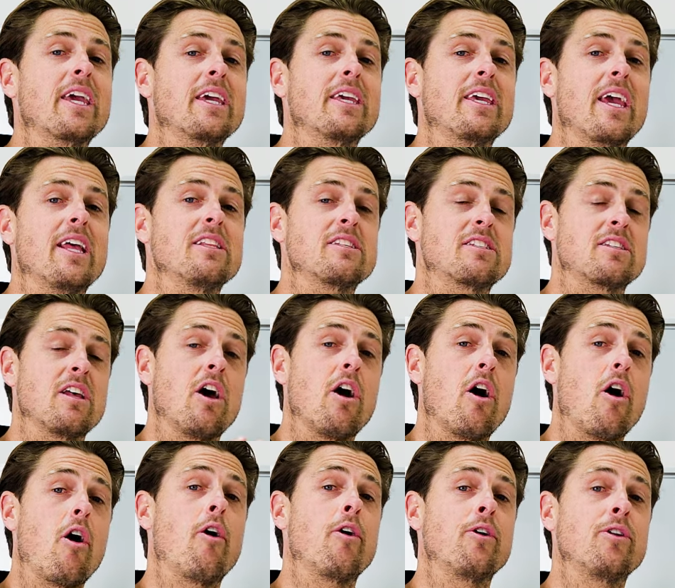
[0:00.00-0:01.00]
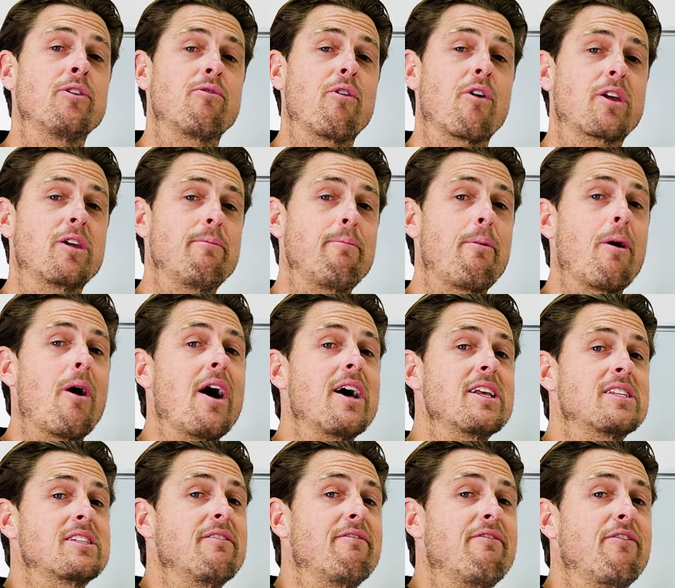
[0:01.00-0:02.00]
against
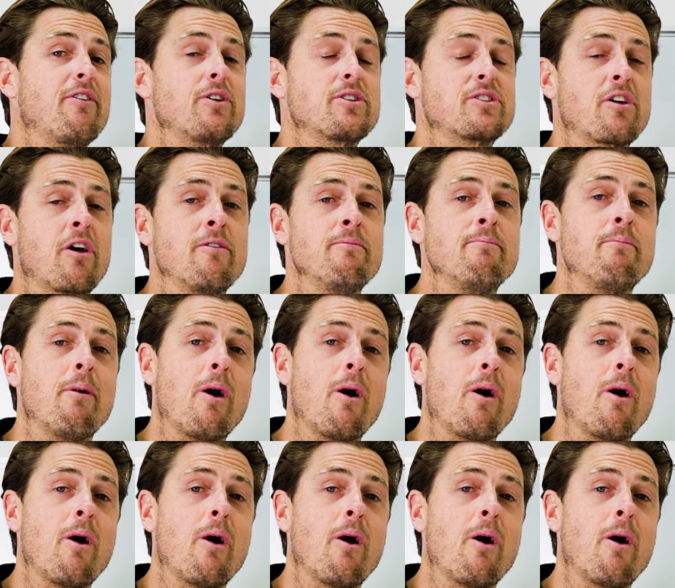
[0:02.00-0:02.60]
owner-occupiers and first-home